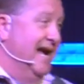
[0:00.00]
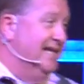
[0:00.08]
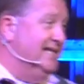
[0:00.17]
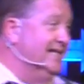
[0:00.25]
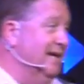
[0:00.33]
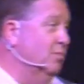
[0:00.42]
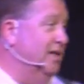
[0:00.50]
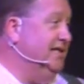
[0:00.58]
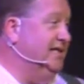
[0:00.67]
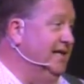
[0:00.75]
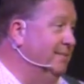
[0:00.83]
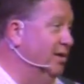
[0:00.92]
it's somewhat
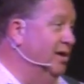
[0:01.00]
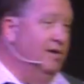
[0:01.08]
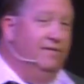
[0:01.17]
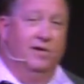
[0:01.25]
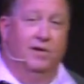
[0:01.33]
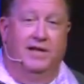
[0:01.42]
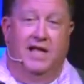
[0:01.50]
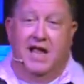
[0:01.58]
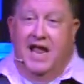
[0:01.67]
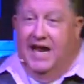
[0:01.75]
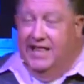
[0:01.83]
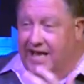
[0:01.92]
similar. If you're in
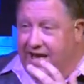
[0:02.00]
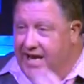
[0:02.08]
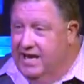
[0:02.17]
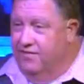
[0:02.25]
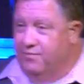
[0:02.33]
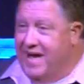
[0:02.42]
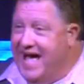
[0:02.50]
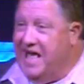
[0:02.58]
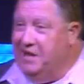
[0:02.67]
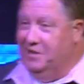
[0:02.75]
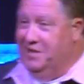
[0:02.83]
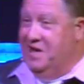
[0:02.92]
the heat of
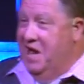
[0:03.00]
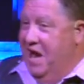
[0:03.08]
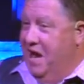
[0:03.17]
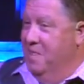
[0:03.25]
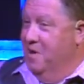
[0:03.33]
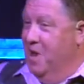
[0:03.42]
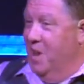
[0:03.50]
battle, and there are a